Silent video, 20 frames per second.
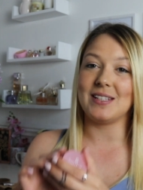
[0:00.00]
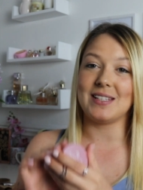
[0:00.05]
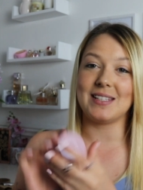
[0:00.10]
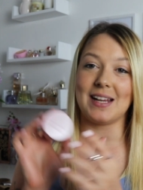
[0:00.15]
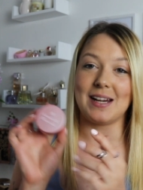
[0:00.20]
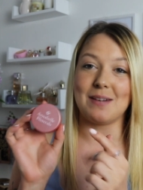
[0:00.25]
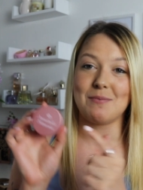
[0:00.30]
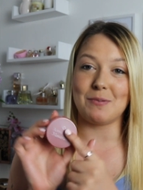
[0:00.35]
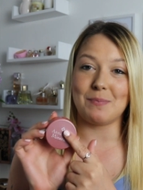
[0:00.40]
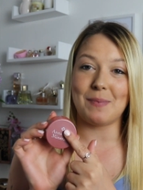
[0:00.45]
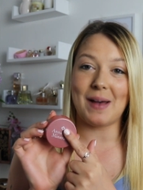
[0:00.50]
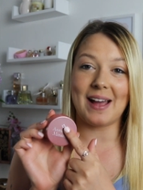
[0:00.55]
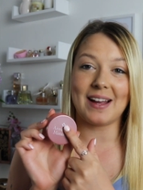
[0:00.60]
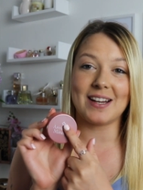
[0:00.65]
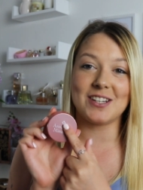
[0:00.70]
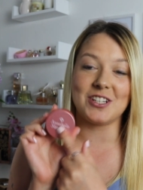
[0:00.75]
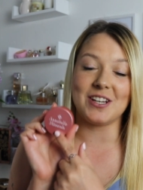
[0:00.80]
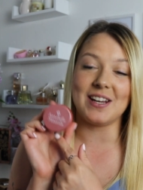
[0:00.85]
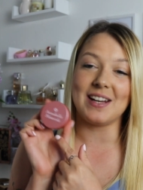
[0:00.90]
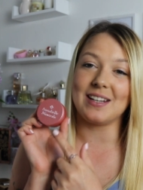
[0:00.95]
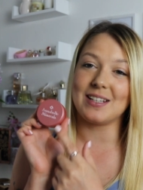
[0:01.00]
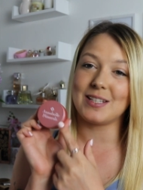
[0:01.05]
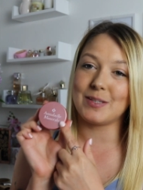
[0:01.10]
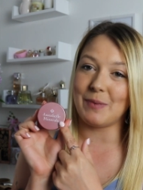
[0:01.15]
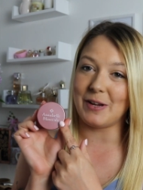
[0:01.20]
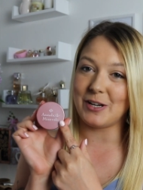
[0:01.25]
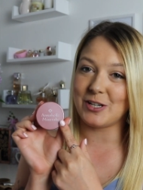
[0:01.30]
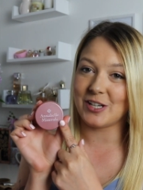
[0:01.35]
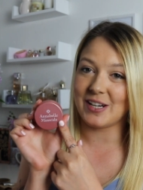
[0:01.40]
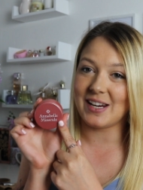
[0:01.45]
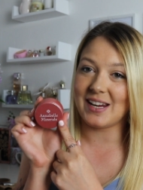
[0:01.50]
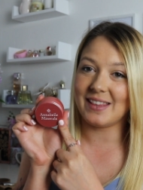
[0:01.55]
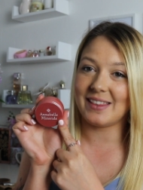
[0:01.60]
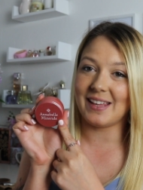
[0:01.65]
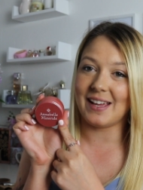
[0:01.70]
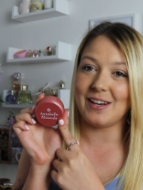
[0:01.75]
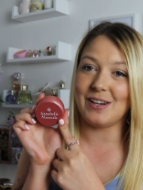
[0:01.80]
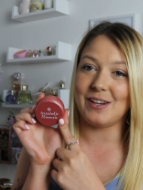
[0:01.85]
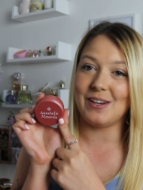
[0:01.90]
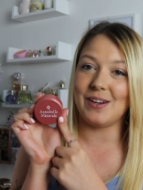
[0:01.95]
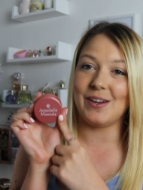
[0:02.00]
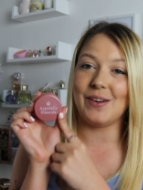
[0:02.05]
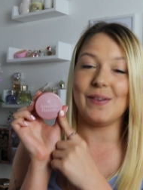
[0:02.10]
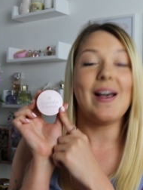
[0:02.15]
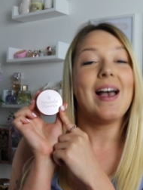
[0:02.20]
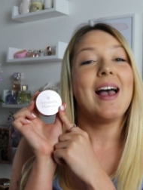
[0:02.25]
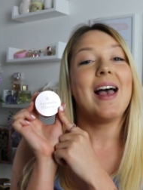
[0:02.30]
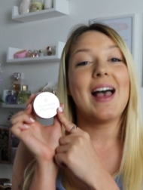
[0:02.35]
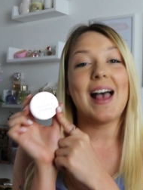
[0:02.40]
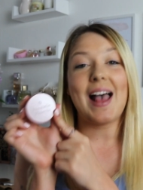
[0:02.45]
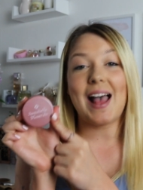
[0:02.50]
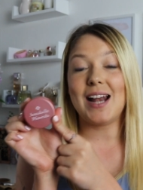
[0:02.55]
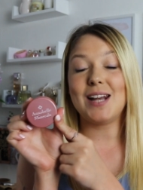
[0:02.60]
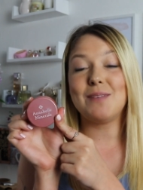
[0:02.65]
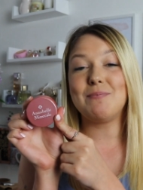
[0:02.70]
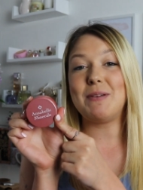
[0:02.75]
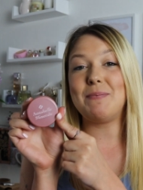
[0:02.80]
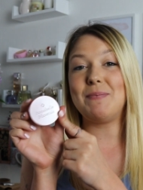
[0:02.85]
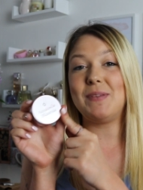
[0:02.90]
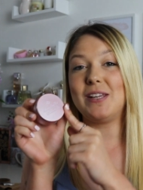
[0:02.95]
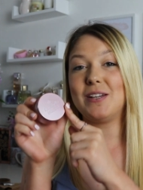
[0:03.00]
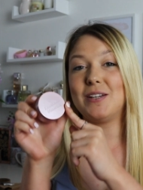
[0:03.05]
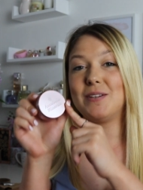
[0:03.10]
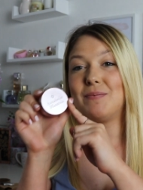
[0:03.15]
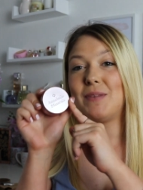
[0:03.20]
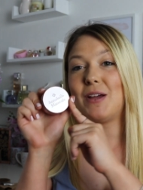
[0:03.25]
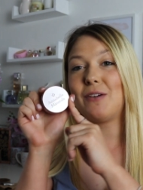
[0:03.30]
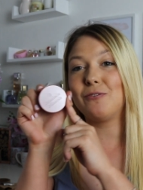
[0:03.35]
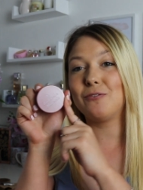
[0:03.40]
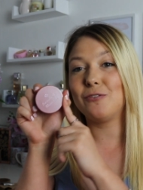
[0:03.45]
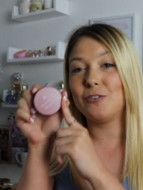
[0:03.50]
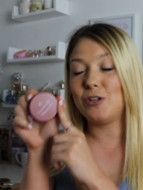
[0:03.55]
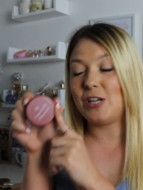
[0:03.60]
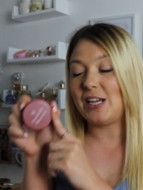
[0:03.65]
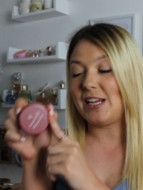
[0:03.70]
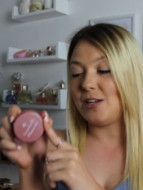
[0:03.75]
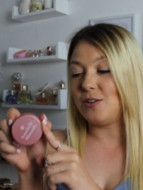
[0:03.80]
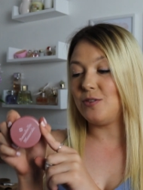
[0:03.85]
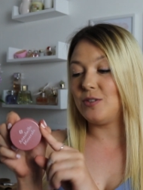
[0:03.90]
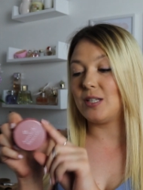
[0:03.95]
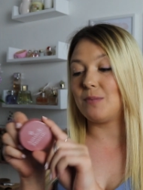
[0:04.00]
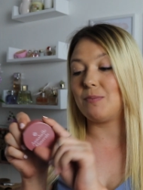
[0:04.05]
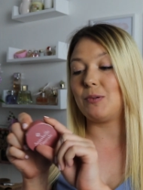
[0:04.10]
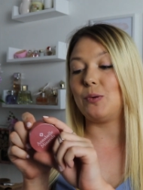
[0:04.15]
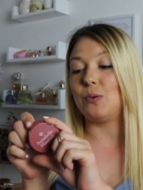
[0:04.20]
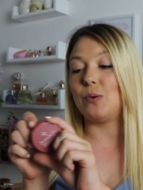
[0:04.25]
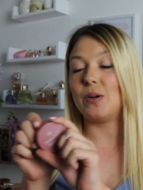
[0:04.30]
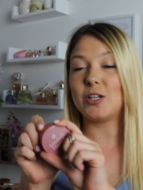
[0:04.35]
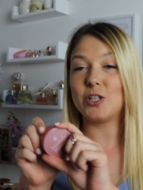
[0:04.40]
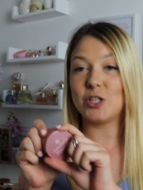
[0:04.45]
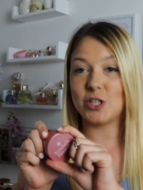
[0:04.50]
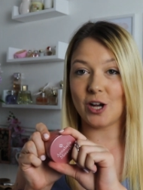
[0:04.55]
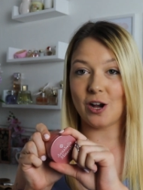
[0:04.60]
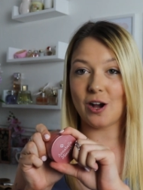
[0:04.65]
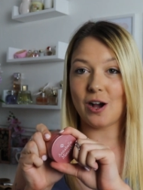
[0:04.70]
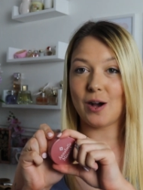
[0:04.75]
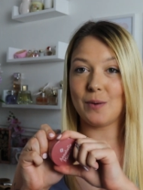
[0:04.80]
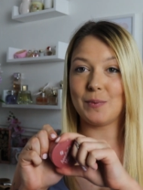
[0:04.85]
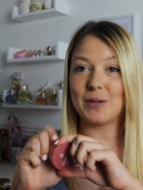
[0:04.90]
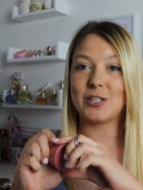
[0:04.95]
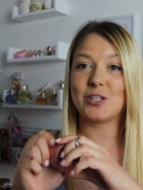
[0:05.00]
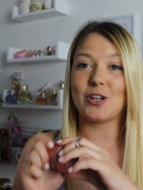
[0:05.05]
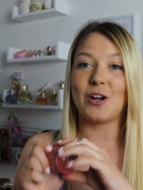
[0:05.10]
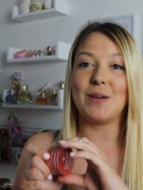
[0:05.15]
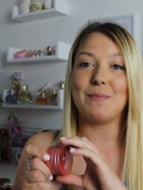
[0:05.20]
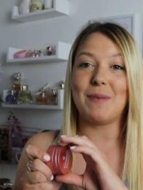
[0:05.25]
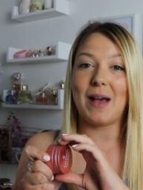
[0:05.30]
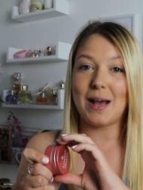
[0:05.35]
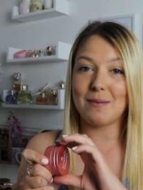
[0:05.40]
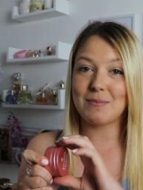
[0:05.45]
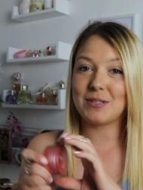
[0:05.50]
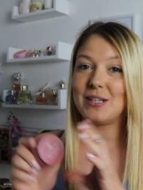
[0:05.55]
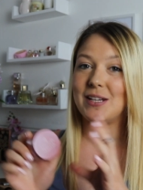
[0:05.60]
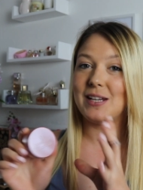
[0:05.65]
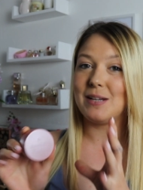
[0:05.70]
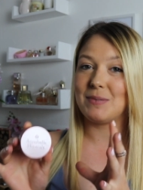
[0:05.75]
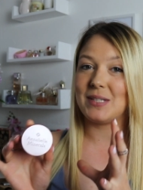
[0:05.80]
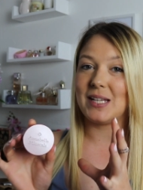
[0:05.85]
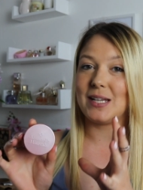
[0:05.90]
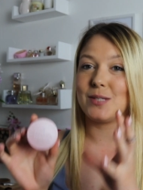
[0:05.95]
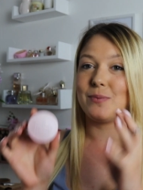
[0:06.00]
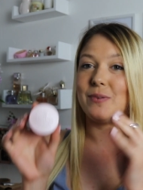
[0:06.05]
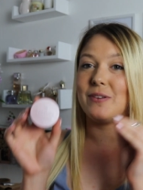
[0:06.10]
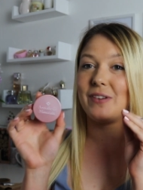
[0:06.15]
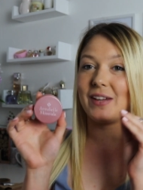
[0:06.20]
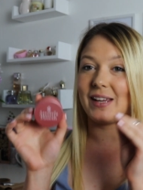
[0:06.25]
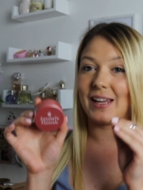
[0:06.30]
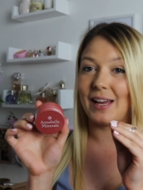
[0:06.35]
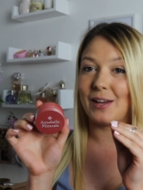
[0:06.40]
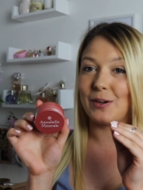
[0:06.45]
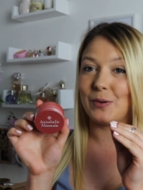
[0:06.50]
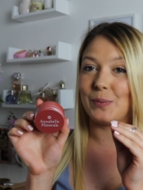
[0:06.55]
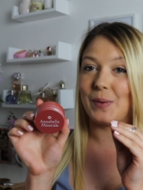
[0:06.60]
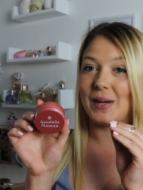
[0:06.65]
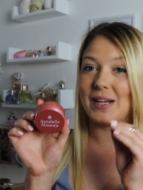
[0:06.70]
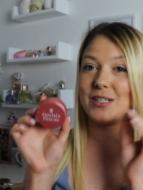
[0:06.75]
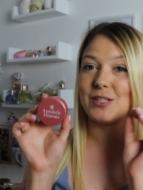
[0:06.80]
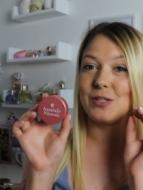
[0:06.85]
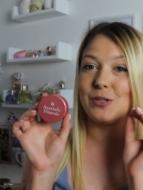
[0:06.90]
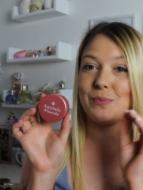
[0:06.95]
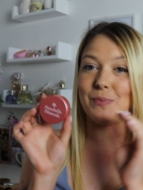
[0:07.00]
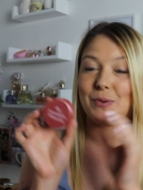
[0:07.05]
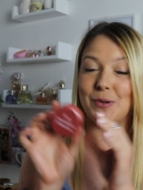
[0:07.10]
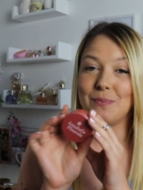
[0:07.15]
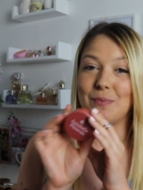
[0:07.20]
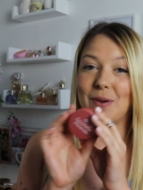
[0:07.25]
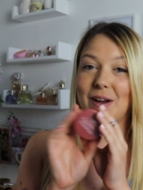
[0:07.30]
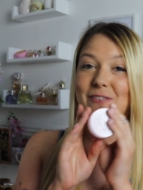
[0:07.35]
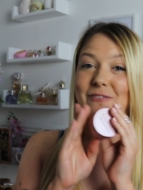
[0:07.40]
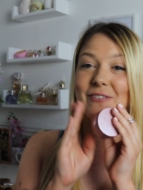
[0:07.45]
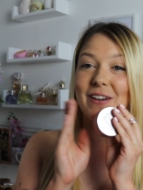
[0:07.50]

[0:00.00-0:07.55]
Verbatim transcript: sustainable packaging, especially their new aluminium reusable jar, which I'm absolutely obsessed with and cannot wait to put my